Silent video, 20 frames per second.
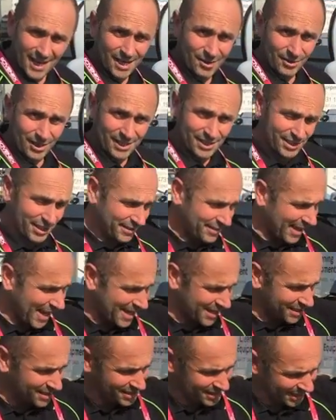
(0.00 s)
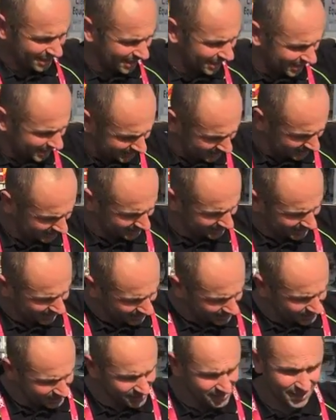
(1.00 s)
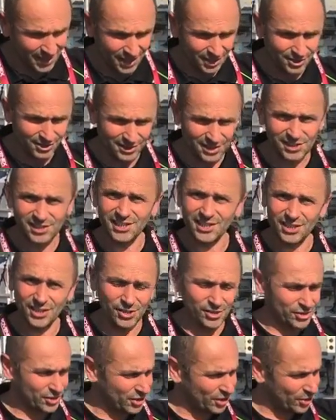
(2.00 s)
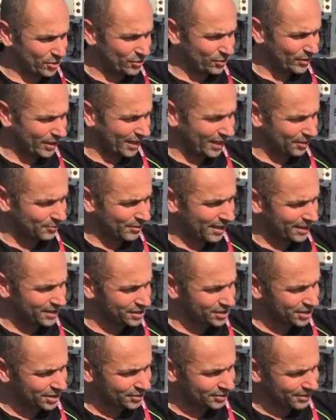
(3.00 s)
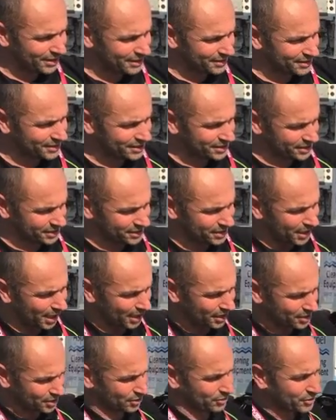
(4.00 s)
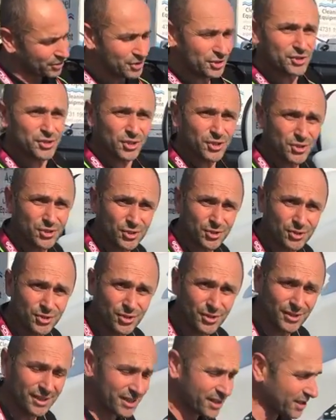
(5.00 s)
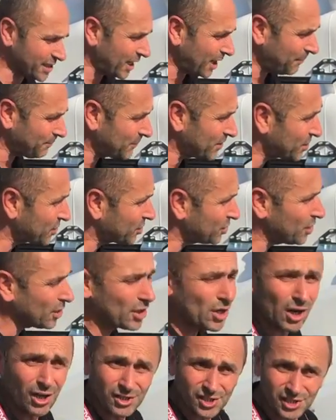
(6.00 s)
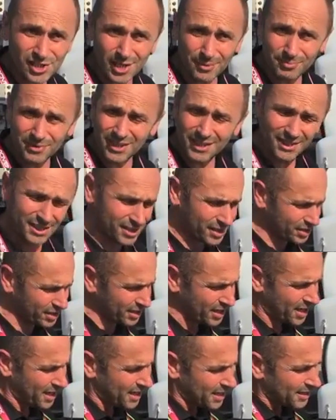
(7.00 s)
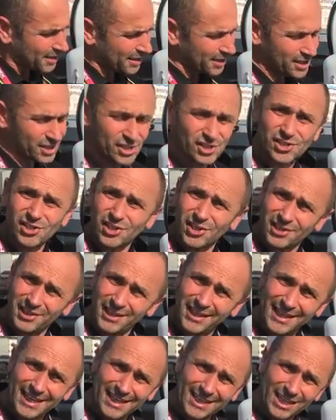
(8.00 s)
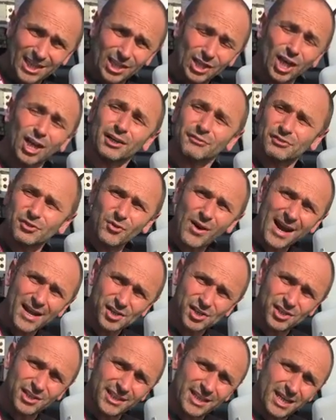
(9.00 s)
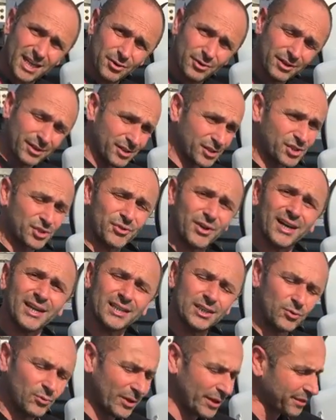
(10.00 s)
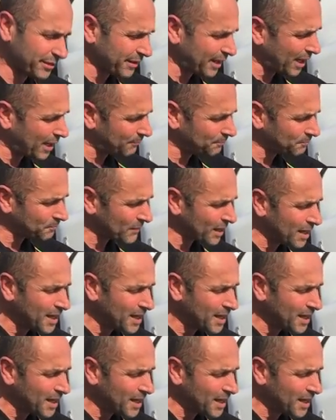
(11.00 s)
Hey Ranger, thanks. Good to see you too, Ranger. I'd just like to introduce you to this this new concept that is certainly getting a lot of traction here in Australia with our